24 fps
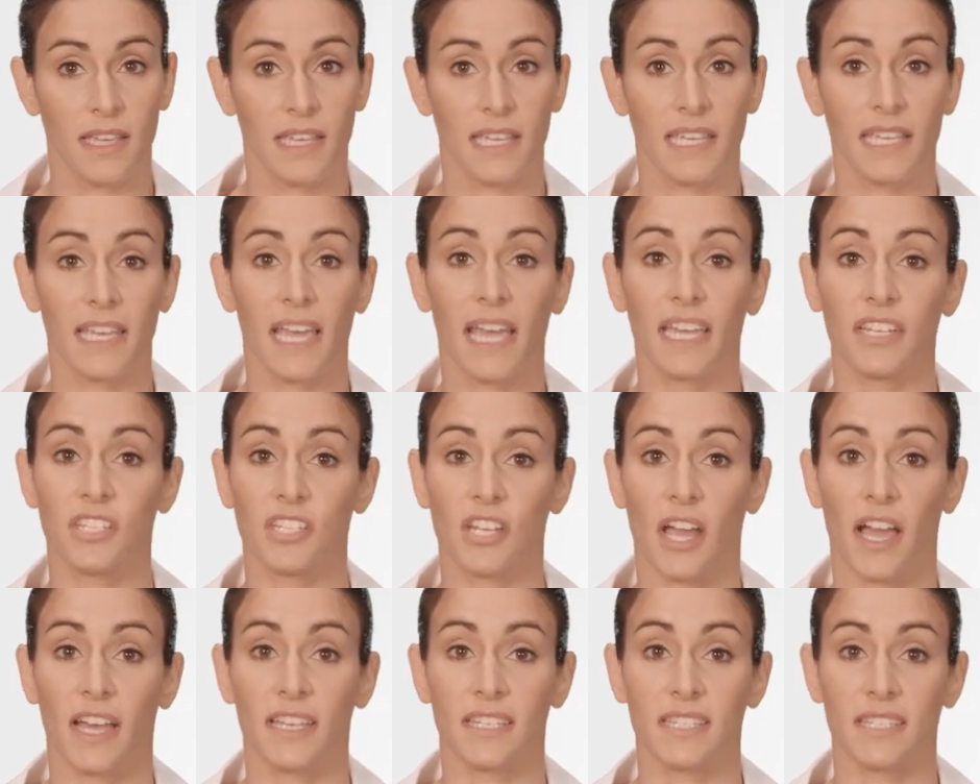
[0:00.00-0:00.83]

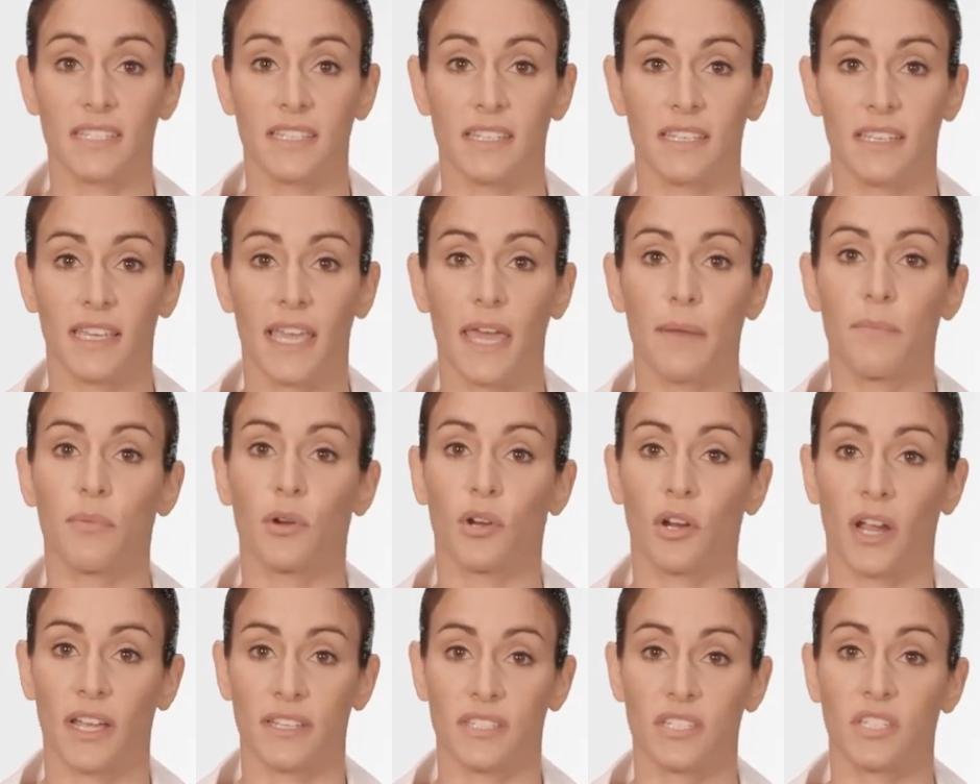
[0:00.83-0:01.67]
EHS can
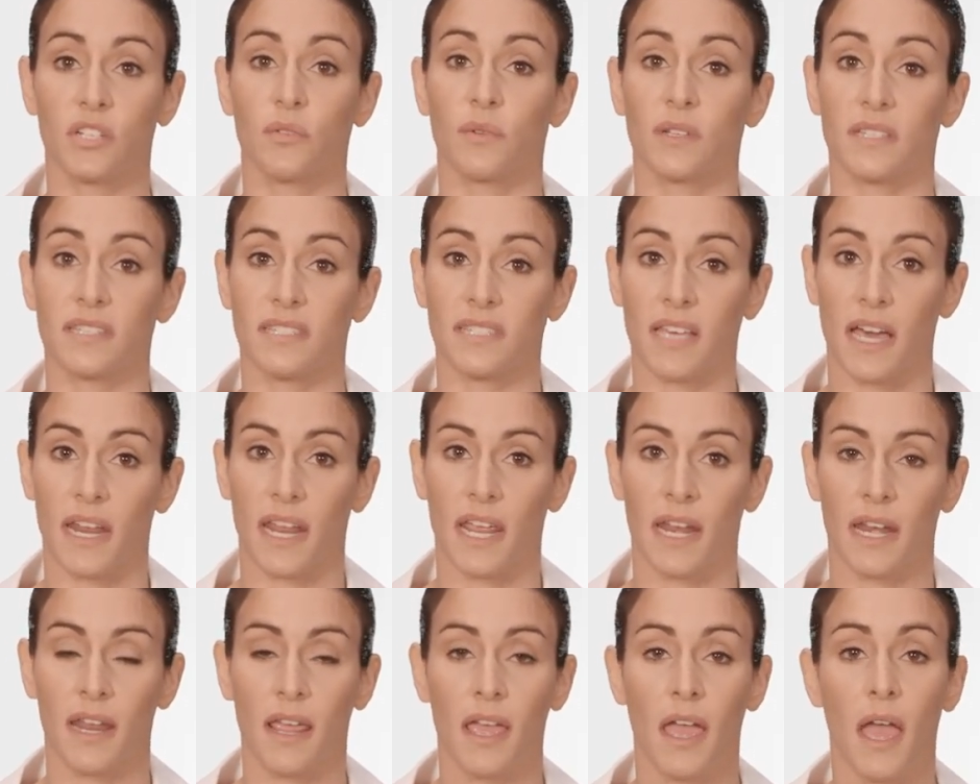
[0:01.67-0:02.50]
progress to a
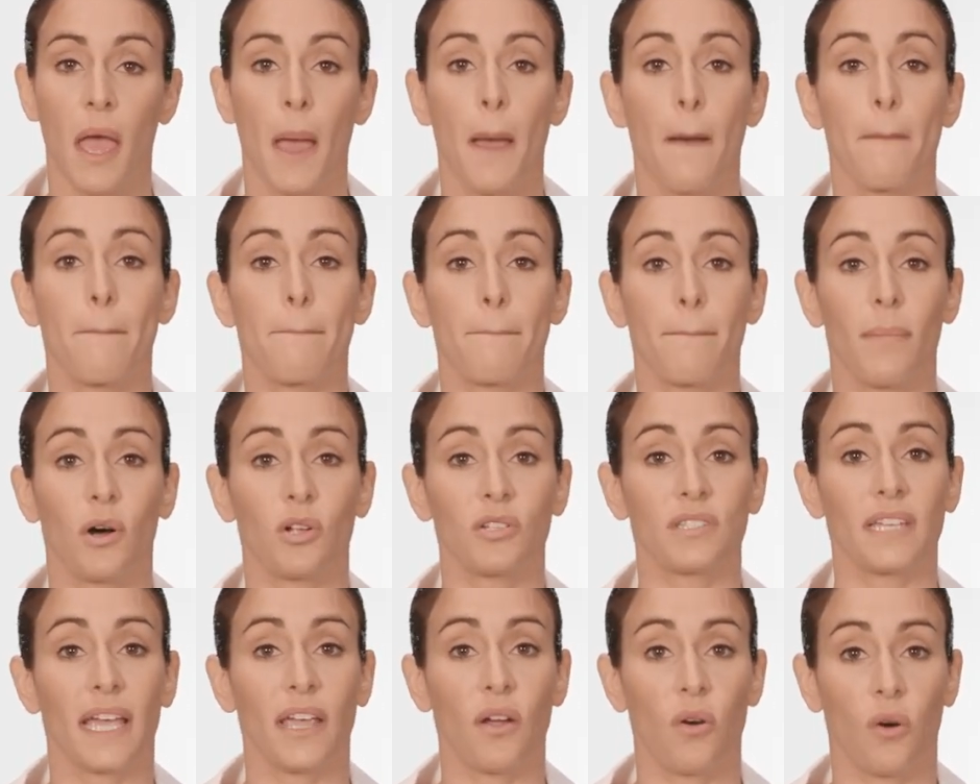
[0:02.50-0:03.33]
sudden,
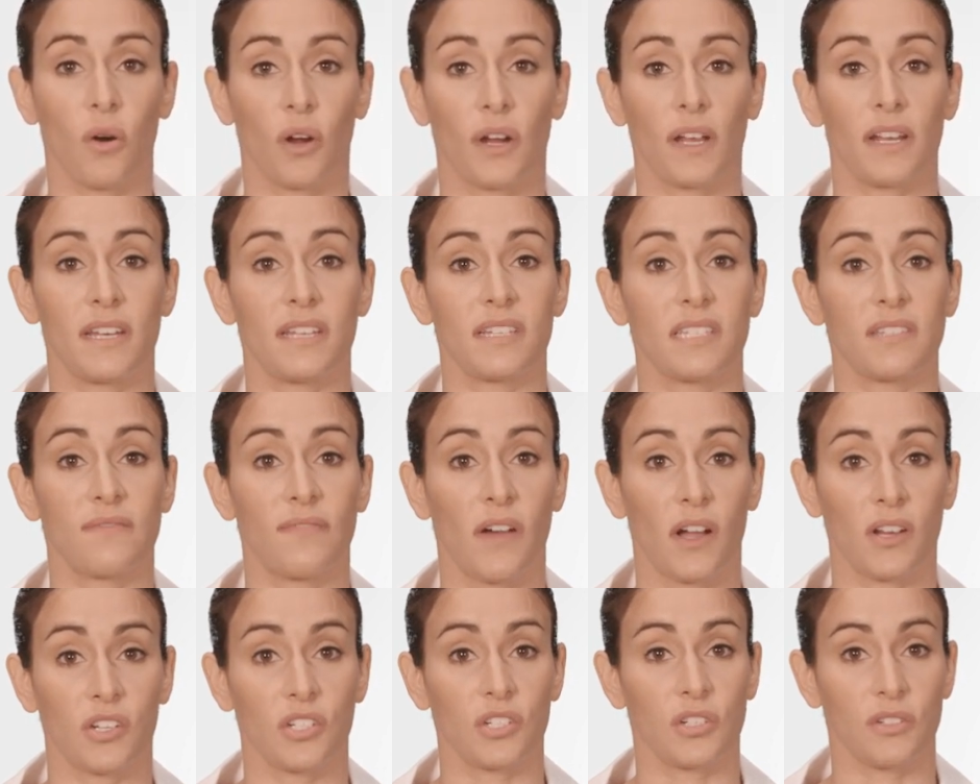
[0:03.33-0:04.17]
multi-organ
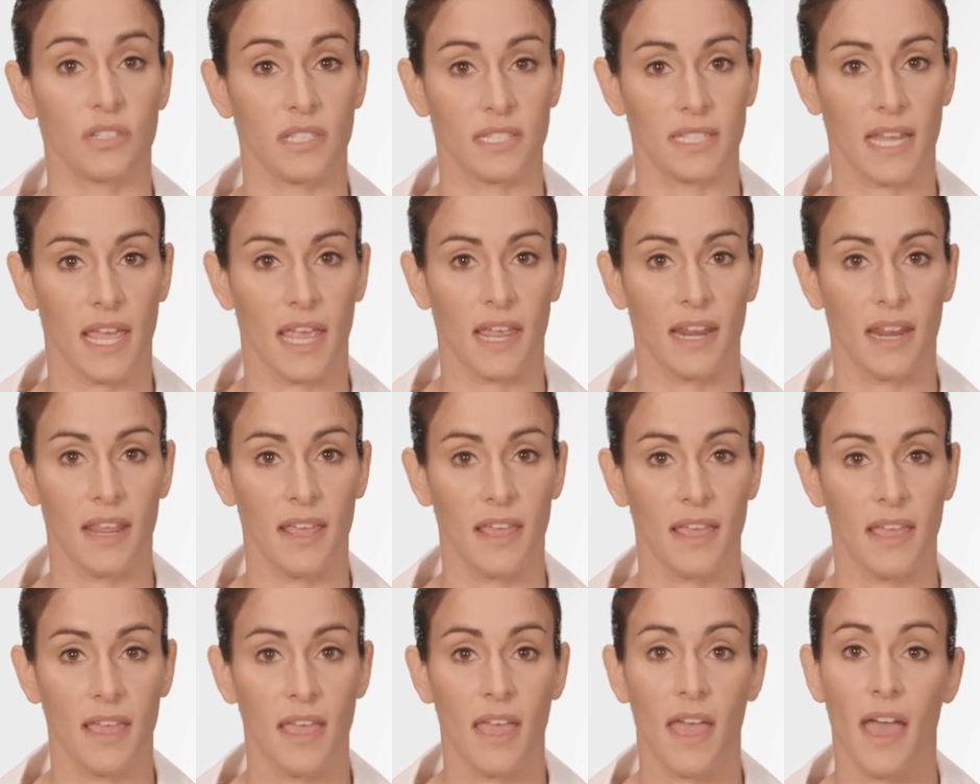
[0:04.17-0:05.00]
dysfunctional state,
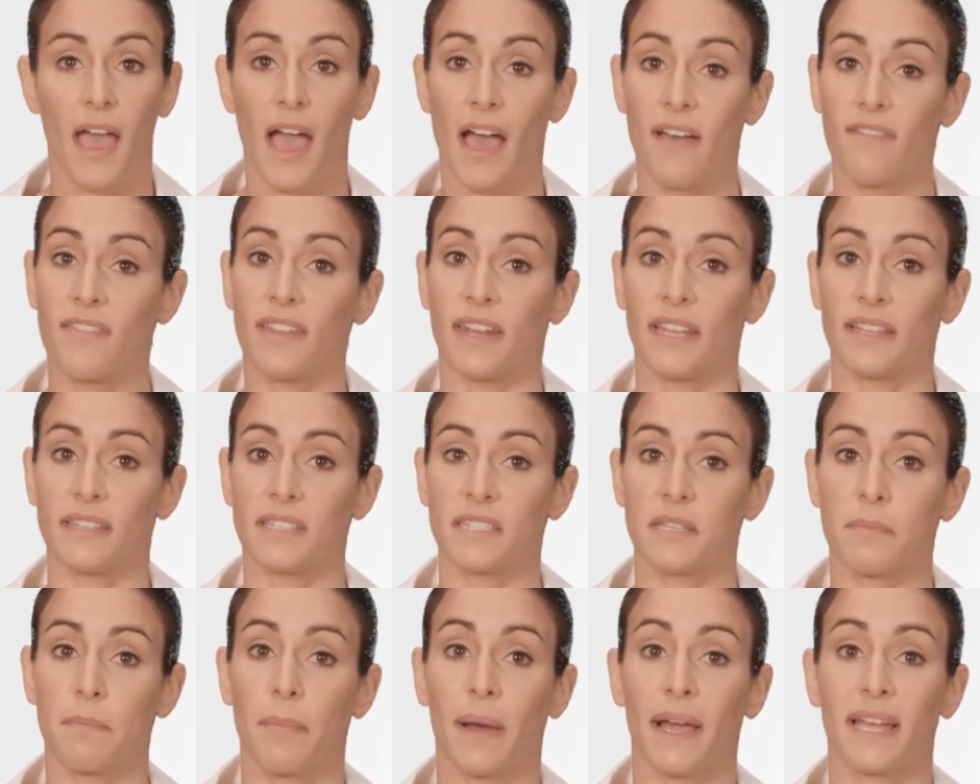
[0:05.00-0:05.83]

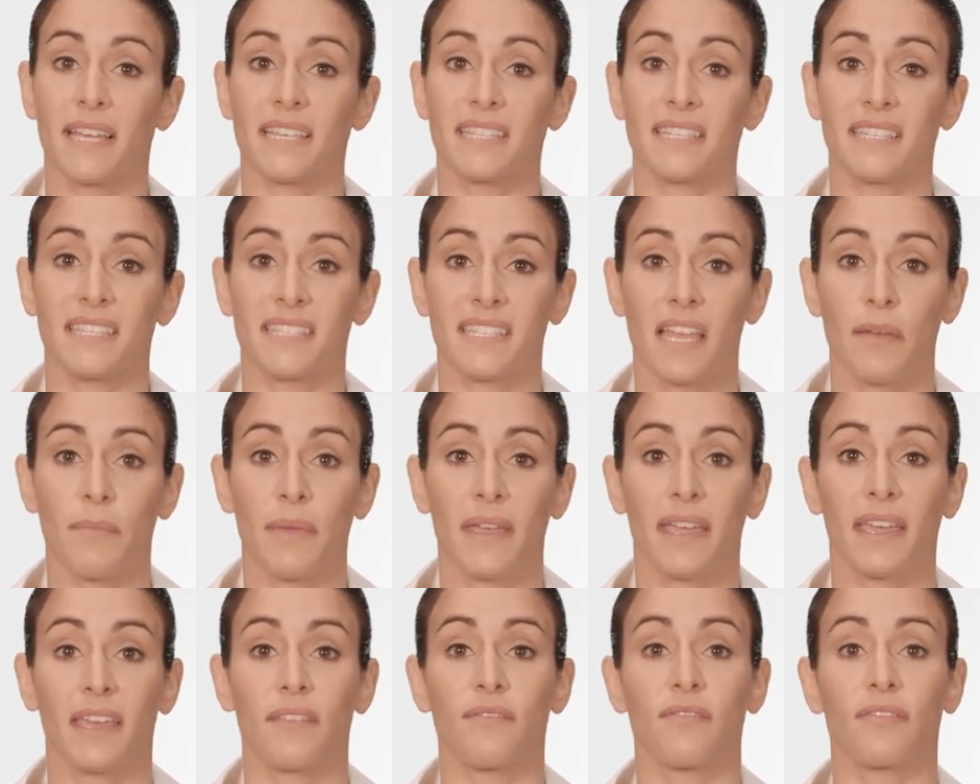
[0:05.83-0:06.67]
evidenced by
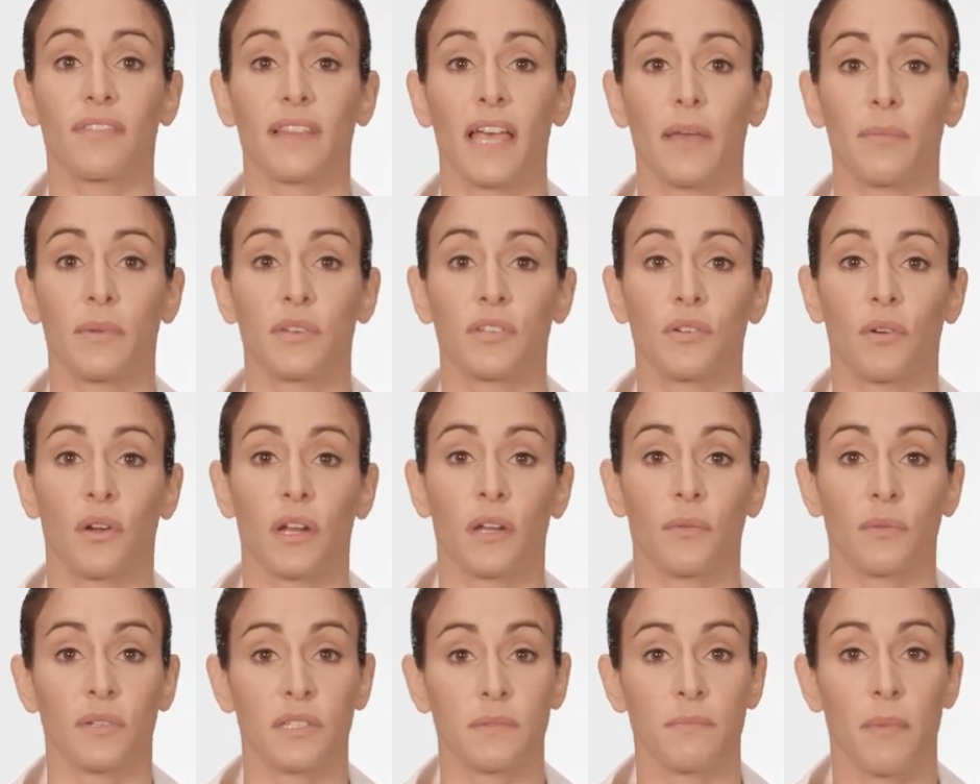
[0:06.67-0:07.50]
systemic
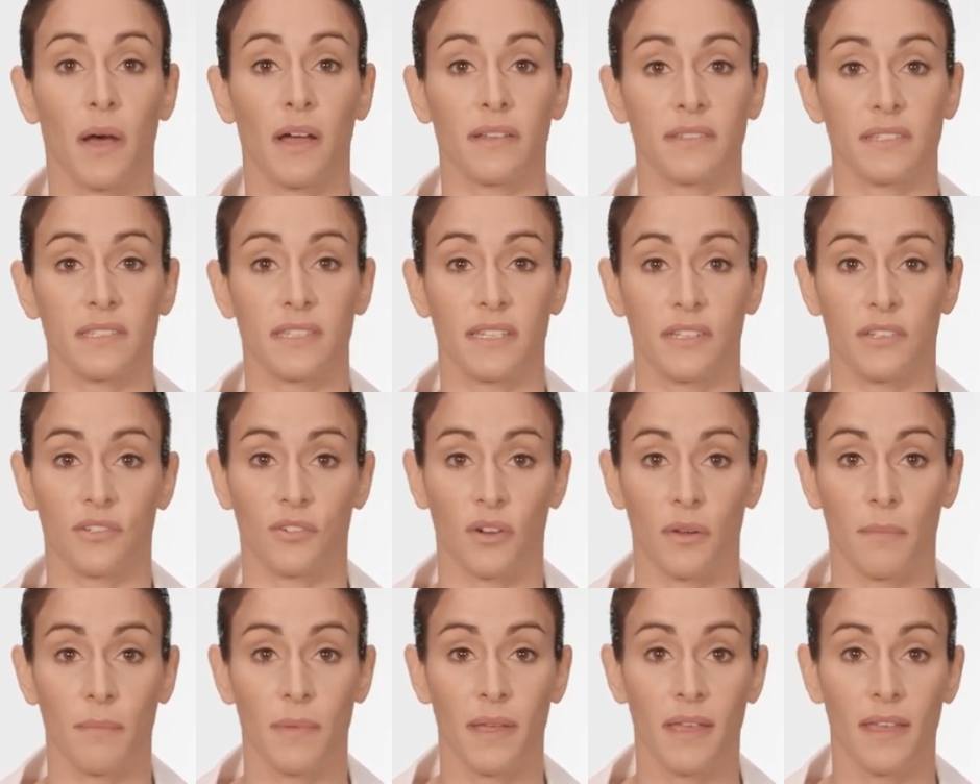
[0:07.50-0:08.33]
inflammatory response
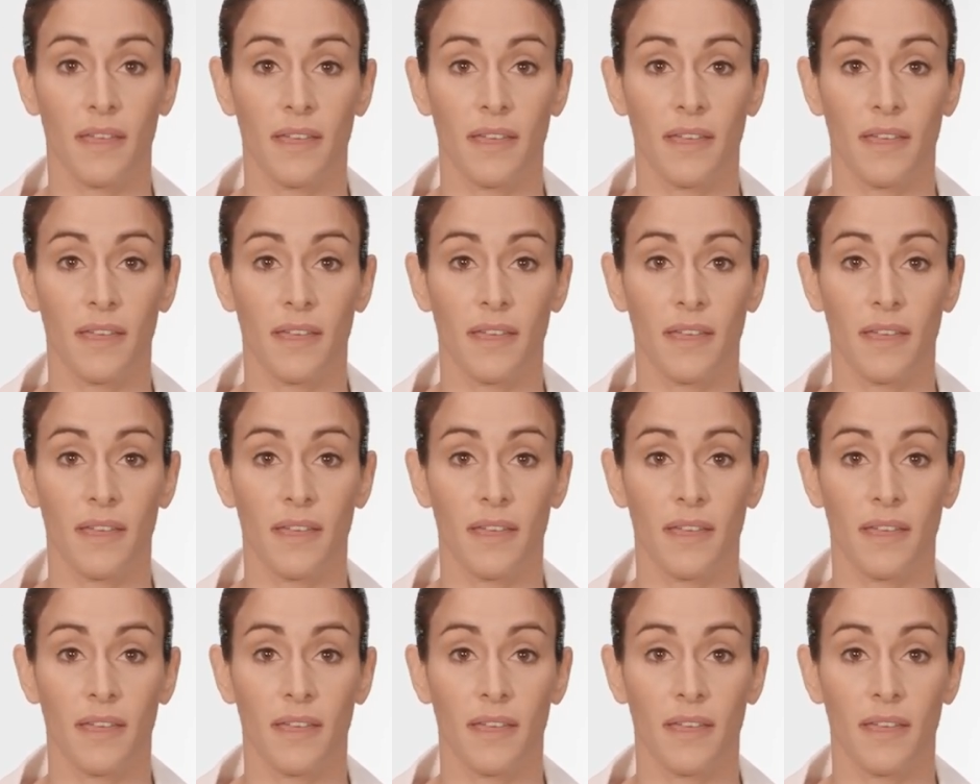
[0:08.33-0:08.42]
syndrome,